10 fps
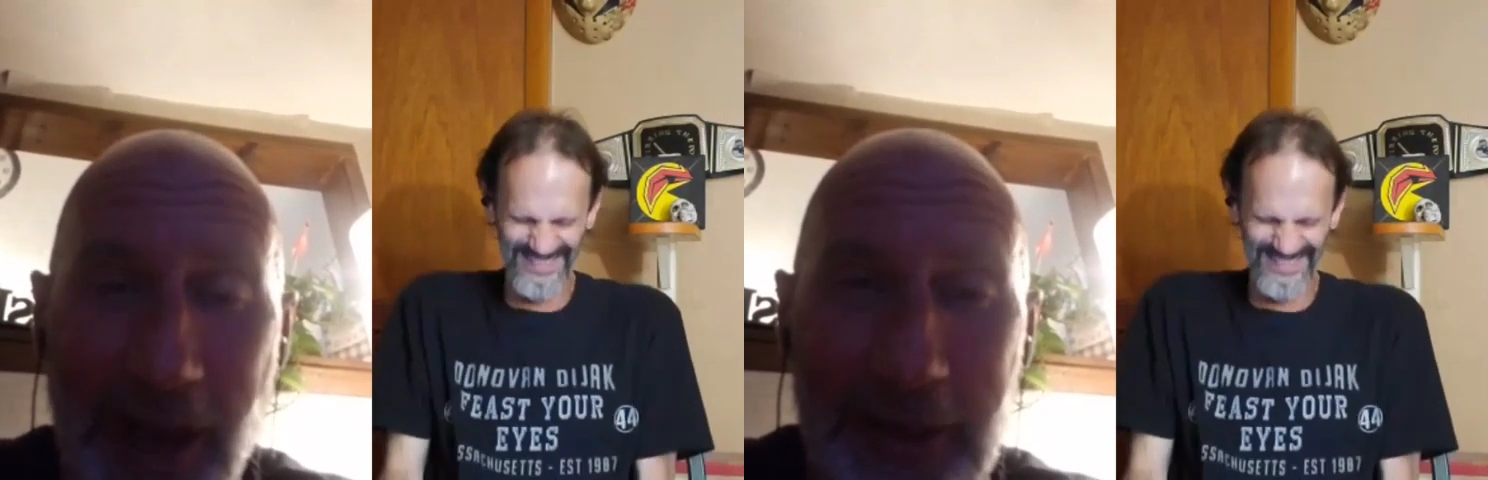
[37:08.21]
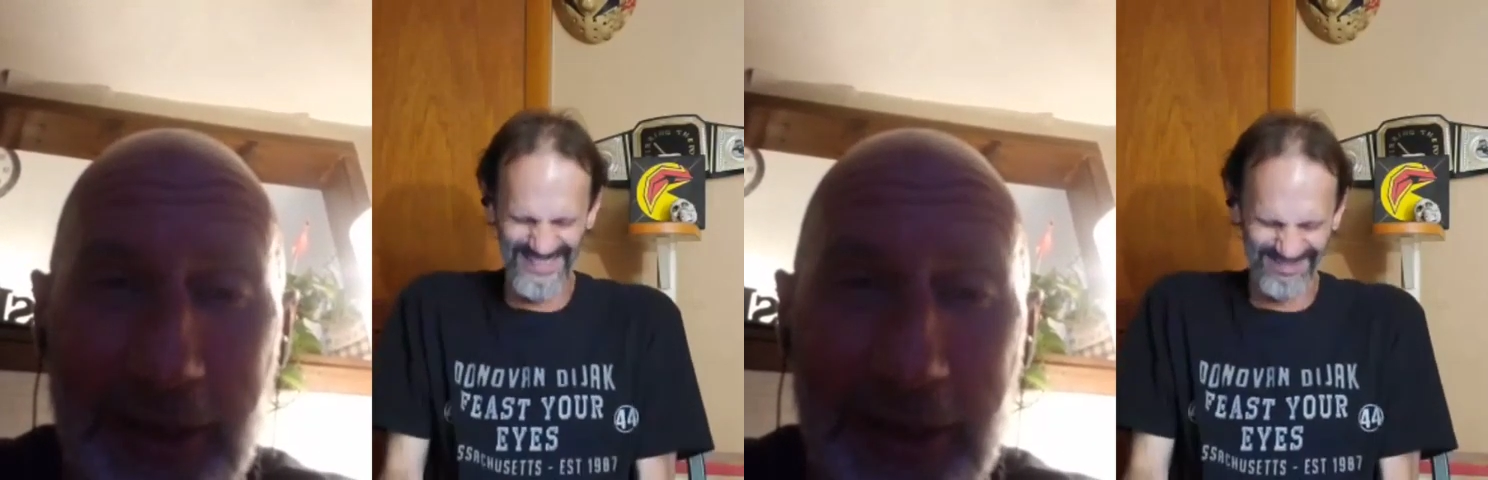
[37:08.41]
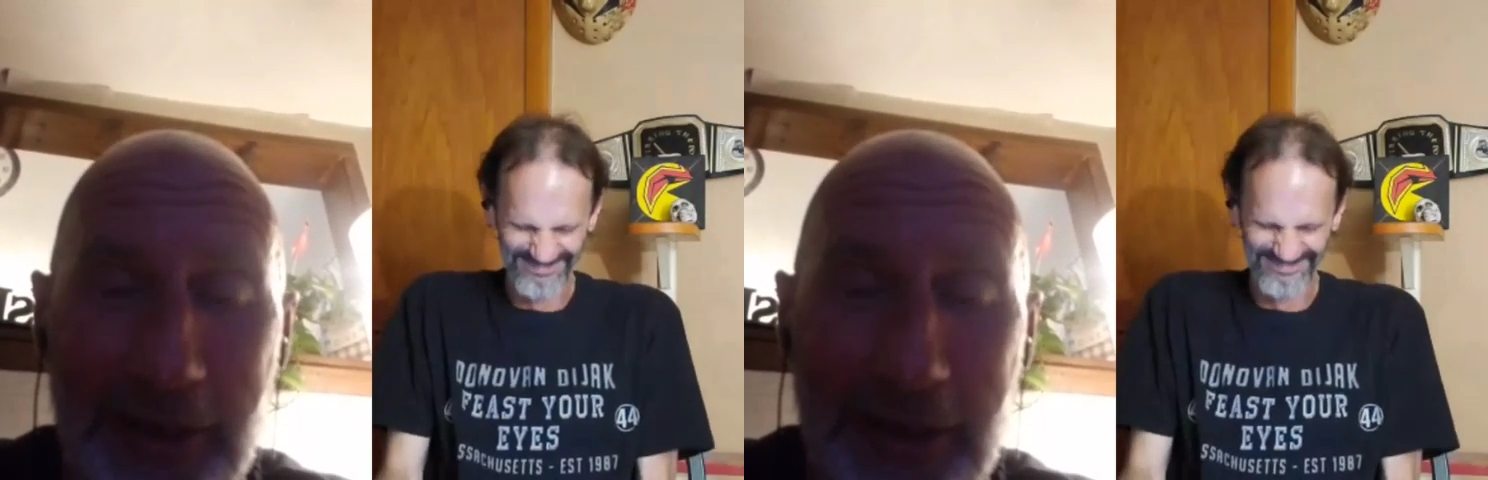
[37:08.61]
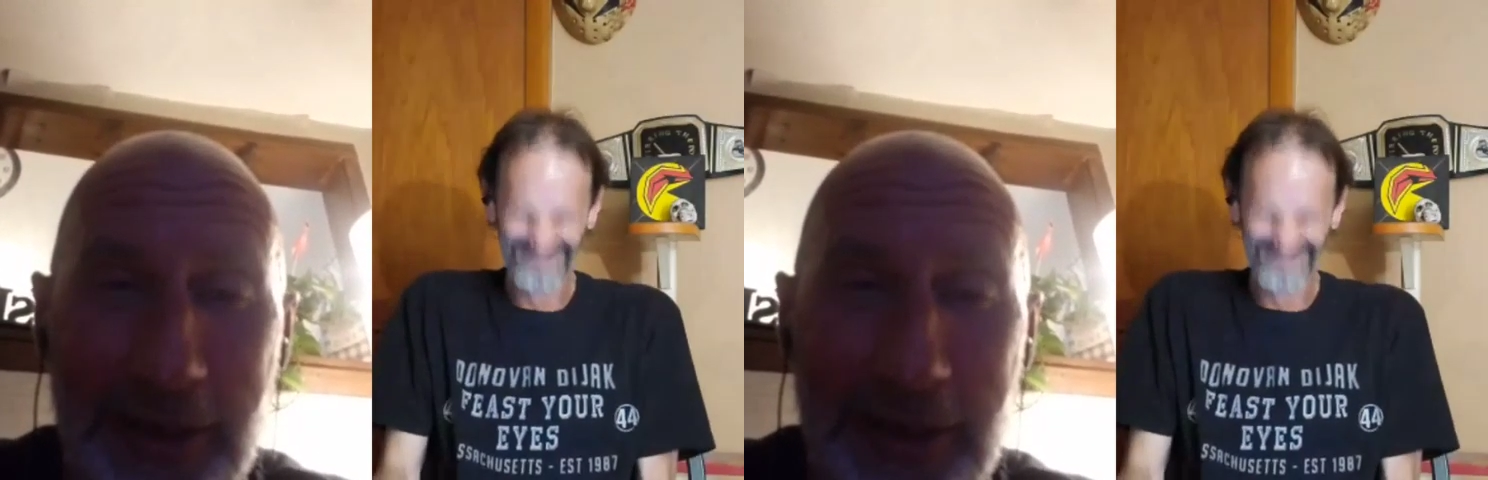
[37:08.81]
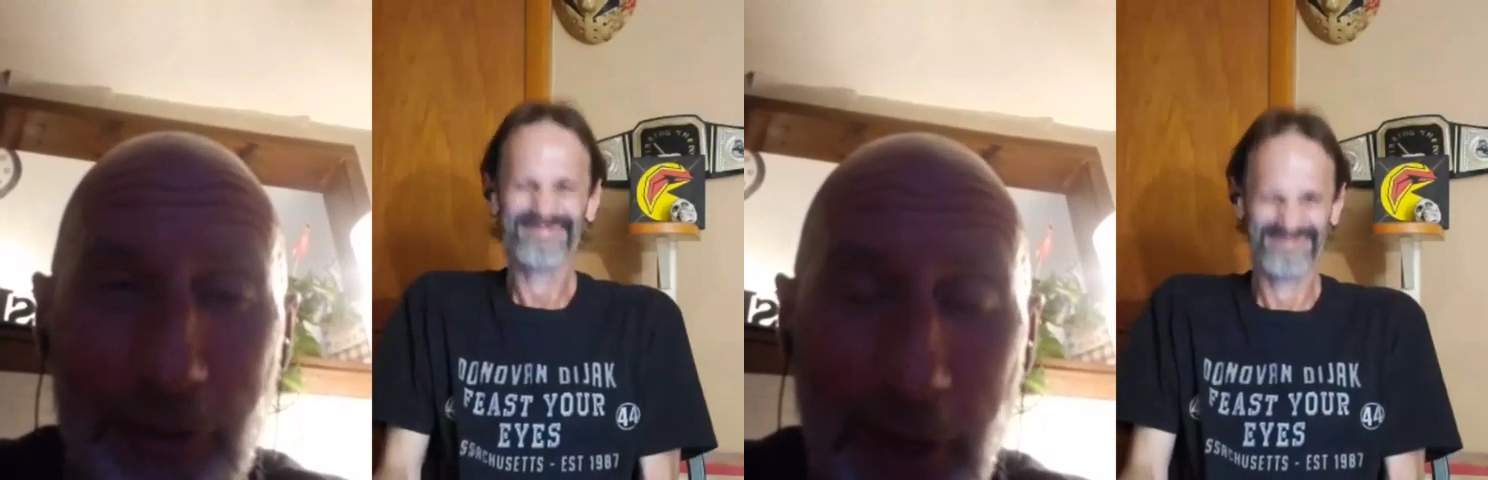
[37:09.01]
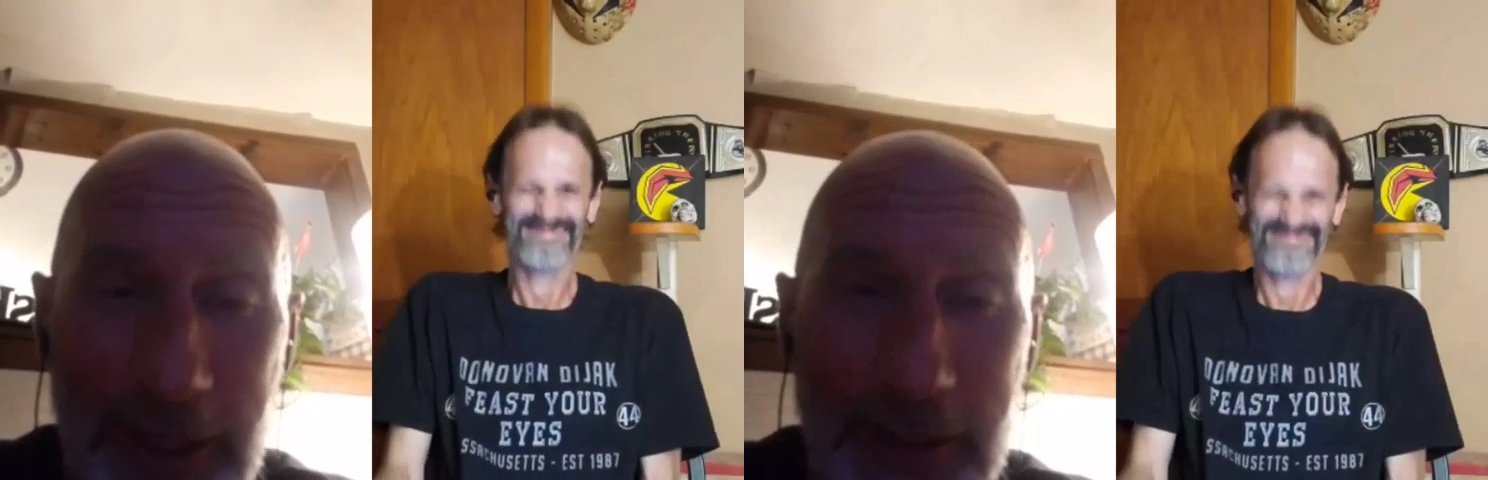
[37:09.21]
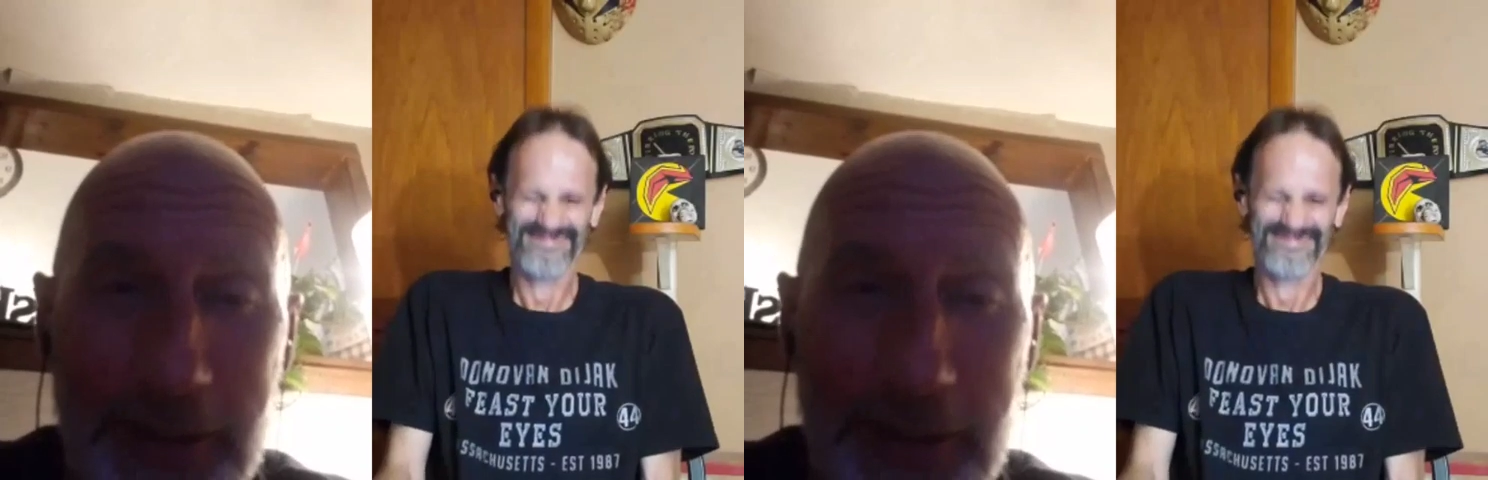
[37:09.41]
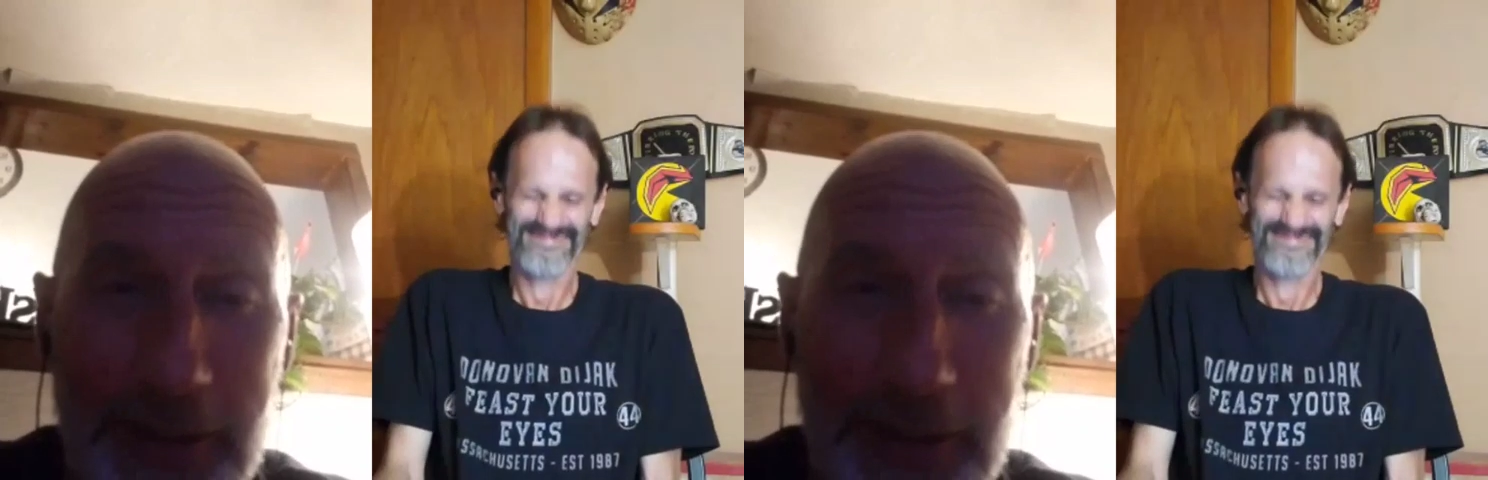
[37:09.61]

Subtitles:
that, right?